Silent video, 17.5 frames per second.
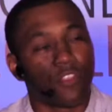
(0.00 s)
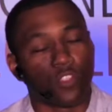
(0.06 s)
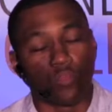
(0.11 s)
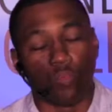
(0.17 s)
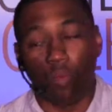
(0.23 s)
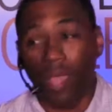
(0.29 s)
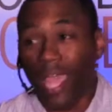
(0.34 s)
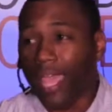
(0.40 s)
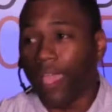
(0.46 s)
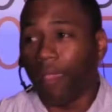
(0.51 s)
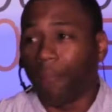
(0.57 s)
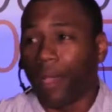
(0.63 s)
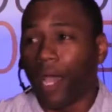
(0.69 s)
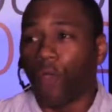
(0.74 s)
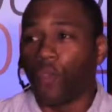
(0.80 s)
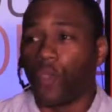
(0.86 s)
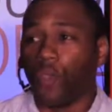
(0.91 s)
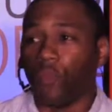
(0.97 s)
have this way
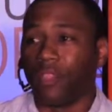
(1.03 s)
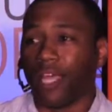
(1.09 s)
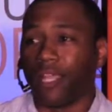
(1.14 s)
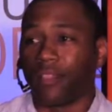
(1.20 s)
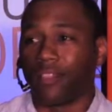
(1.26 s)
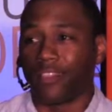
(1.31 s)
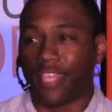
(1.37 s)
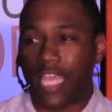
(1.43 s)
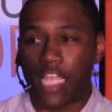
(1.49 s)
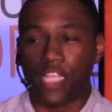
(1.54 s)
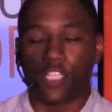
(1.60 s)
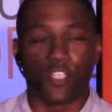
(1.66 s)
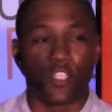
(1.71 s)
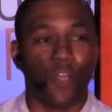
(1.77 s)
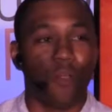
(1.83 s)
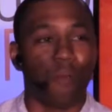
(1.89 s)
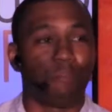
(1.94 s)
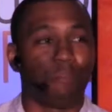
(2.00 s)
about you that
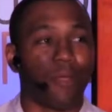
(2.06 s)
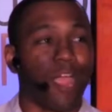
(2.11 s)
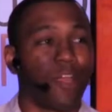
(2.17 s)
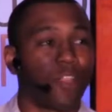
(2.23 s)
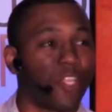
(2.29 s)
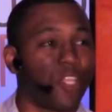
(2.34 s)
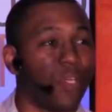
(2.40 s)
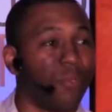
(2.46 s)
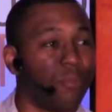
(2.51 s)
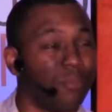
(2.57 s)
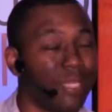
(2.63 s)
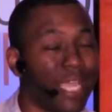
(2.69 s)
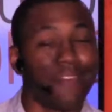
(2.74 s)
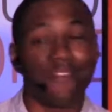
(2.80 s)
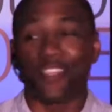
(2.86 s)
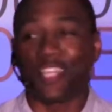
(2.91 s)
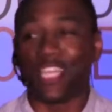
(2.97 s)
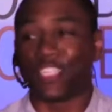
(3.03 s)
things don't bother you.
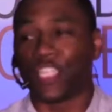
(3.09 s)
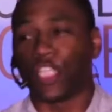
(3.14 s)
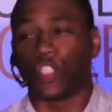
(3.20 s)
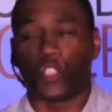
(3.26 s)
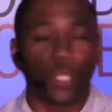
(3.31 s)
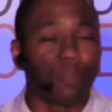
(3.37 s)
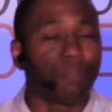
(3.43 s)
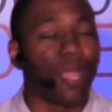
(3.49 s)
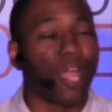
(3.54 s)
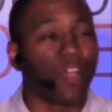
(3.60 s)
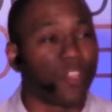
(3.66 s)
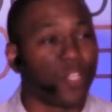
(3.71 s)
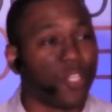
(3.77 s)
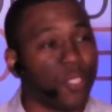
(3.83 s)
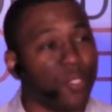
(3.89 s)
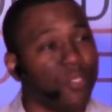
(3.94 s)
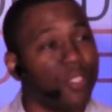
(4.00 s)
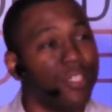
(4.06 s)
Even things that should
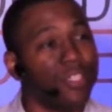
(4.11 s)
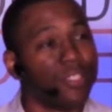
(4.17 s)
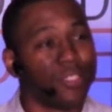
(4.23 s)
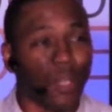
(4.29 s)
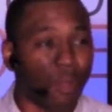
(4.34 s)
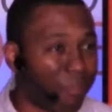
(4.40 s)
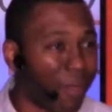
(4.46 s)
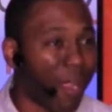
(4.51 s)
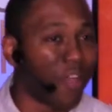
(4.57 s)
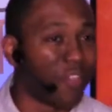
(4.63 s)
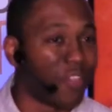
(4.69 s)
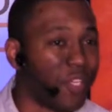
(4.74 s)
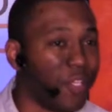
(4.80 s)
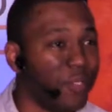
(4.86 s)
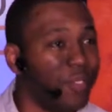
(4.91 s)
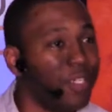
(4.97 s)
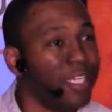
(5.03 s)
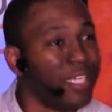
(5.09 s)
bother you don't
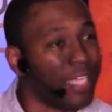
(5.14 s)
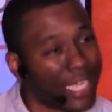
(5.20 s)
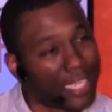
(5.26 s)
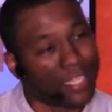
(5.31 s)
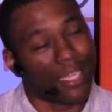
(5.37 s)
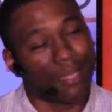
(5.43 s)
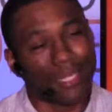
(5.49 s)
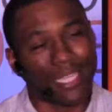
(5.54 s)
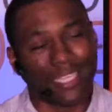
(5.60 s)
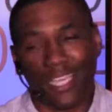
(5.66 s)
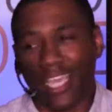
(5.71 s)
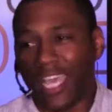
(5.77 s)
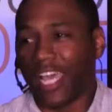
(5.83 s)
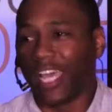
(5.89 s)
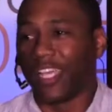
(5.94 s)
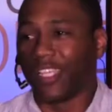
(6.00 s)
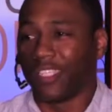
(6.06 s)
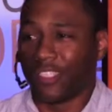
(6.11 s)
bother you. Like, I'm like,
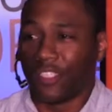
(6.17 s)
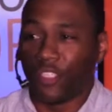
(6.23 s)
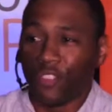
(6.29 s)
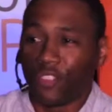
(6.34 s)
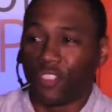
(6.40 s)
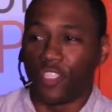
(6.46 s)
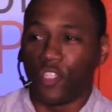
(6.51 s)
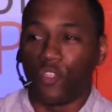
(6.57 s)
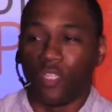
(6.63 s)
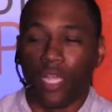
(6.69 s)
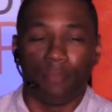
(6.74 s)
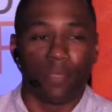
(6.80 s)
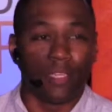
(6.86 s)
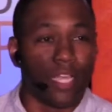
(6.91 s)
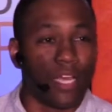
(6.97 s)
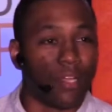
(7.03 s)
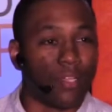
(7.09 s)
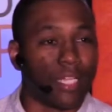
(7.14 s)
yeah, usually you
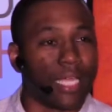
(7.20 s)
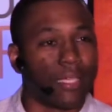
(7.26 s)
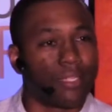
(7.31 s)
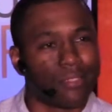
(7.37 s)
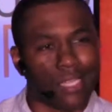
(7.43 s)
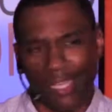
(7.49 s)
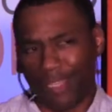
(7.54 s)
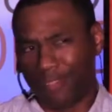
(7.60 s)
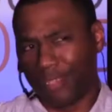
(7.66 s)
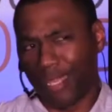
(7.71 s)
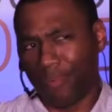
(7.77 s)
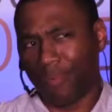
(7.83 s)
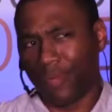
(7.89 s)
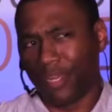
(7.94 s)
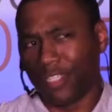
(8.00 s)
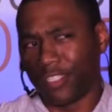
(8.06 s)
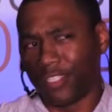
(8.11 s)
let me know, like, Dione,